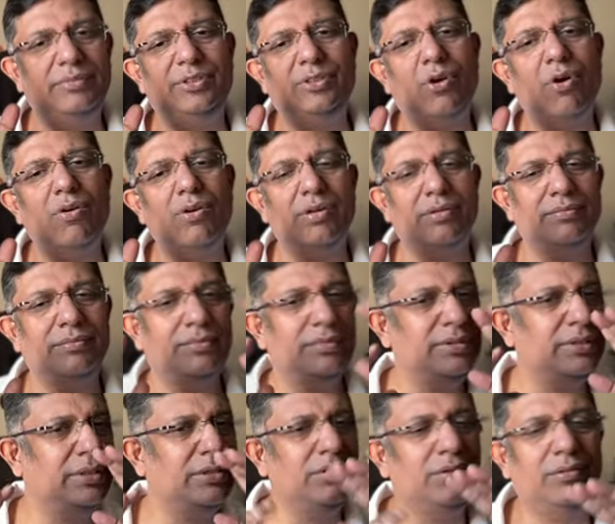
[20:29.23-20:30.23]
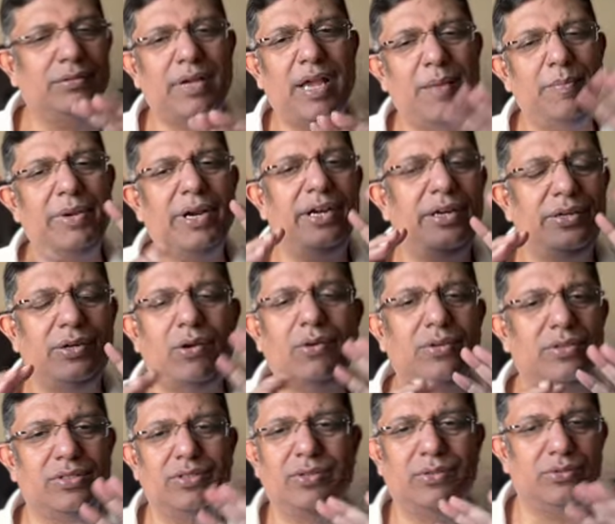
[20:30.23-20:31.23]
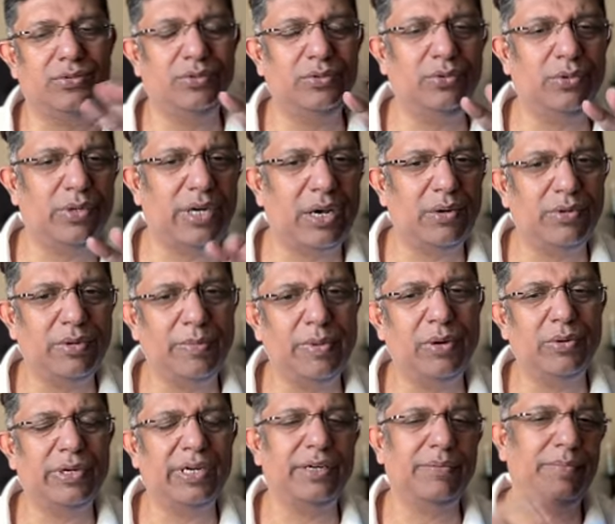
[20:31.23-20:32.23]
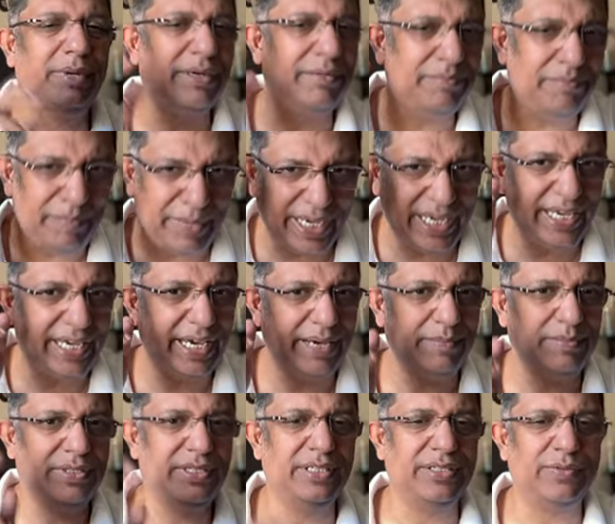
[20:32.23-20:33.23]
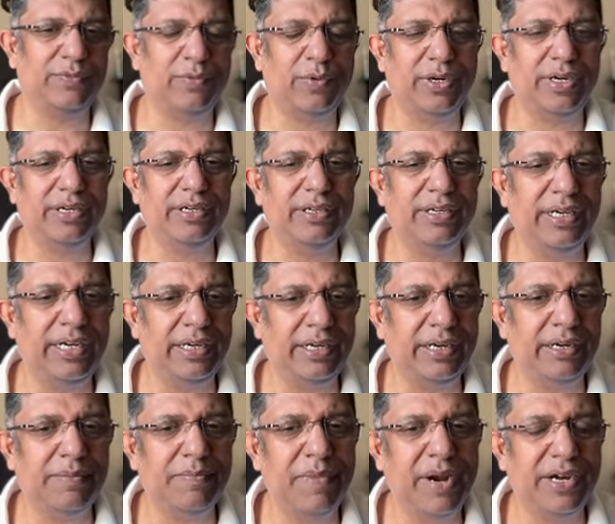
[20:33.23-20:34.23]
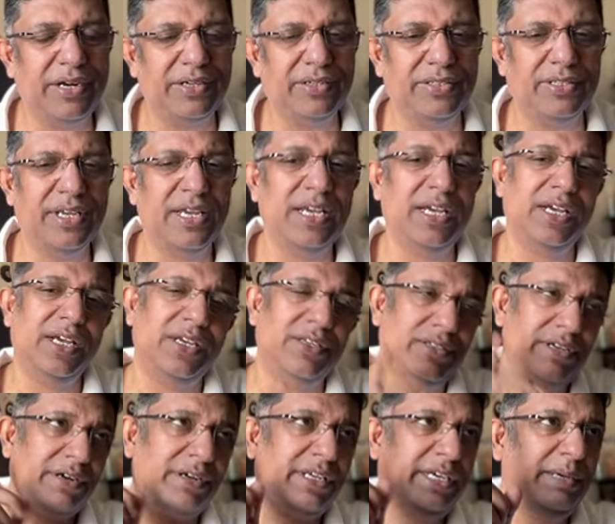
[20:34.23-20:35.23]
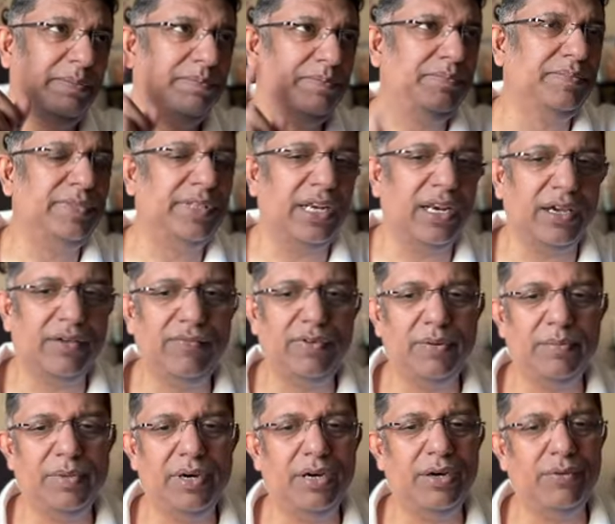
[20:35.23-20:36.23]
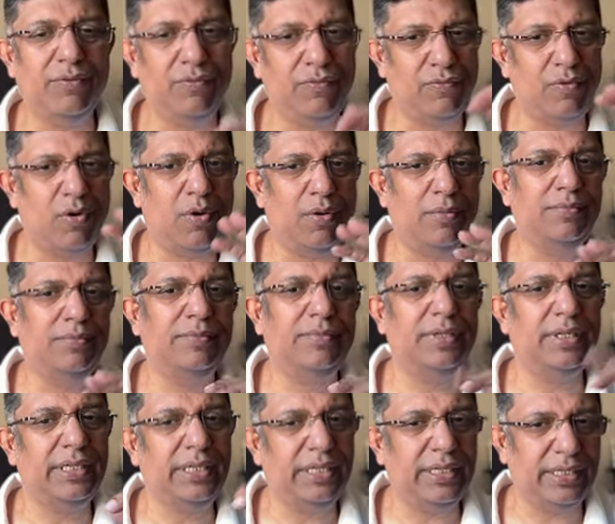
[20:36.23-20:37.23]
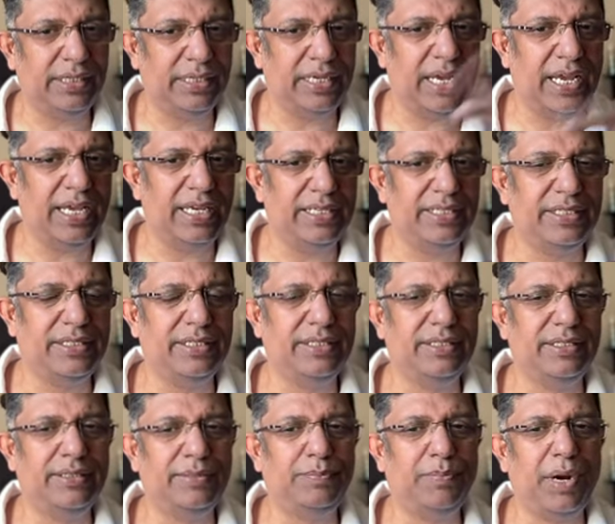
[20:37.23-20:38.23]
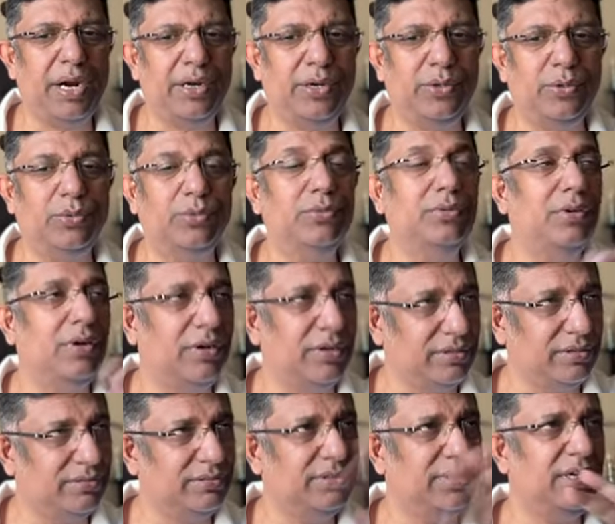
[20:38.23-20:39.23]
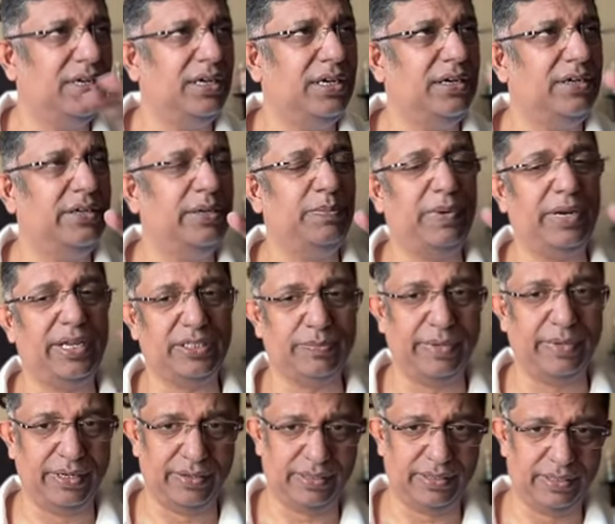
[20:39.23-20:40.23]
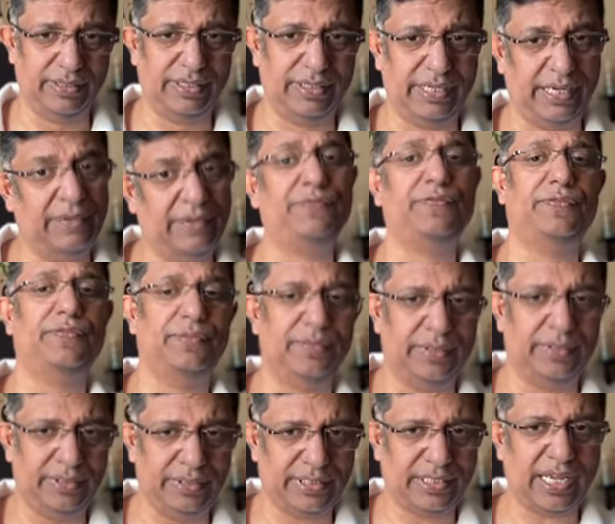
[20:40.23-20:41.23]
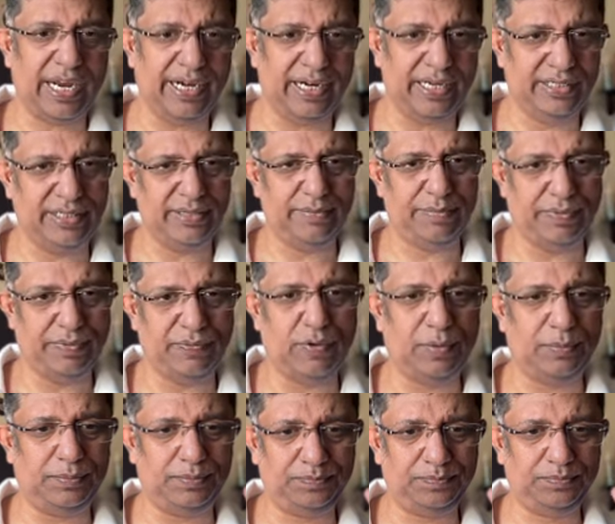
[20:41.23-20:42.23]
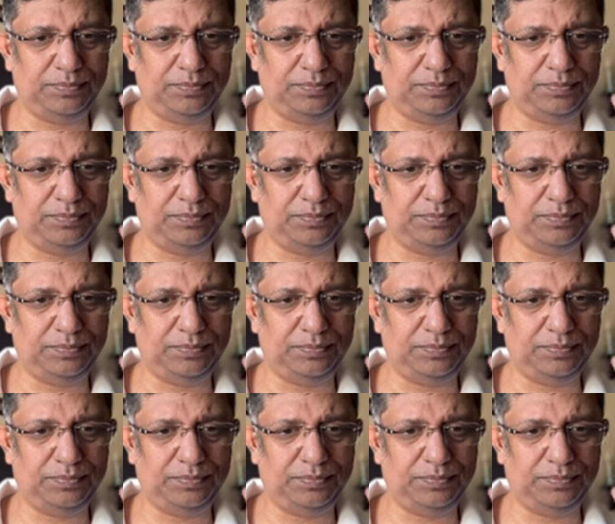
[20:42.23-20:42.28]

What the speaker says: hammer and tongs, so no doubt about it. But big games is what it matters. So I'd keep Tilak Verma warm as part two or replacement if Sky doesn't perform.